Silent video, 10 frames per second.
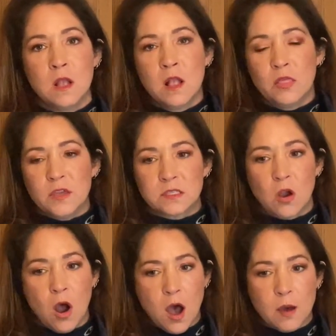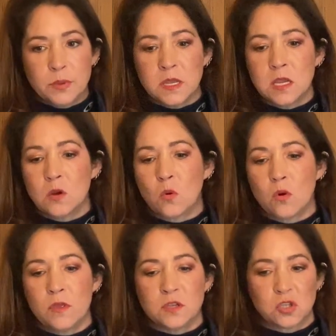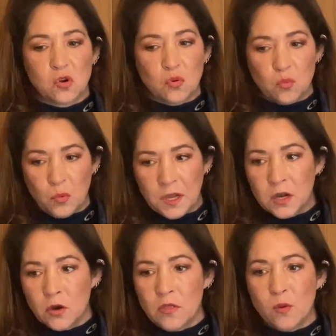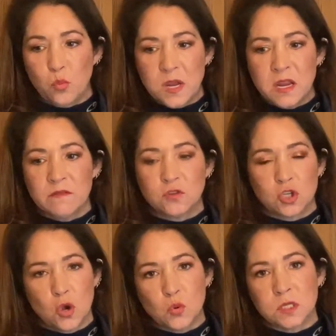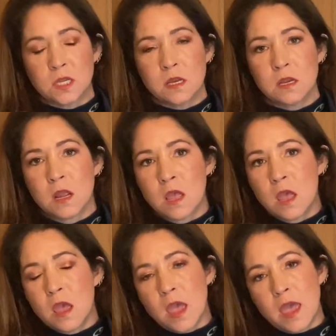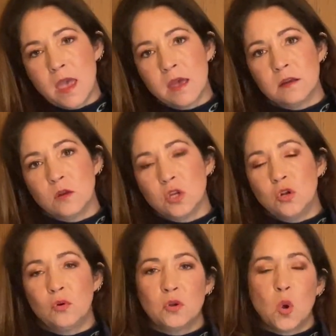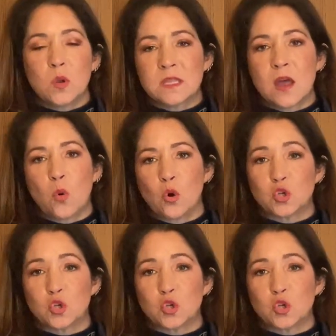this hobby or this career that we have chosen. And you don't know what that horse